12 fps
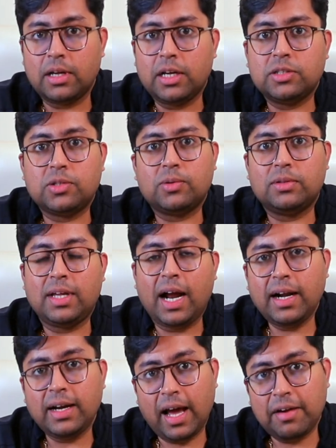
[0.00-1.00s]
So
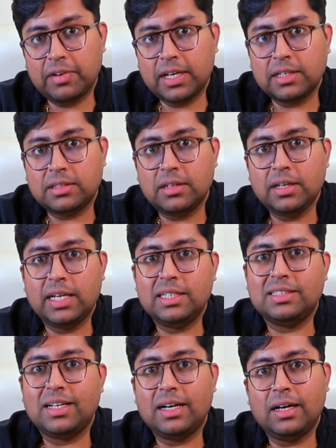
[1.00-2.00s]
that navigation is
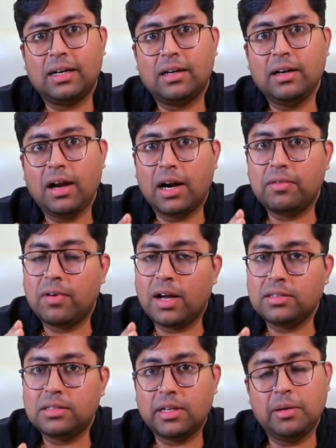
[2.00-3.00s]
done under
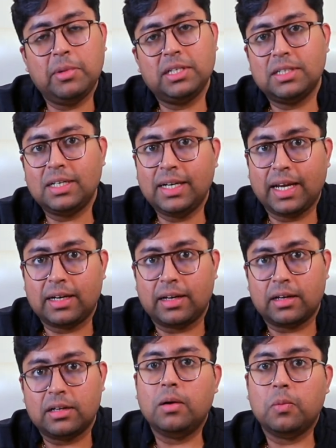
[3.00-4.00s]
advanced imaging
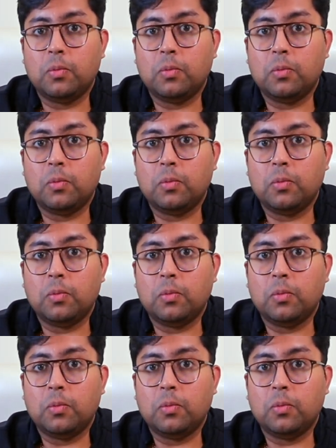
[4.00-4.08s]
technique.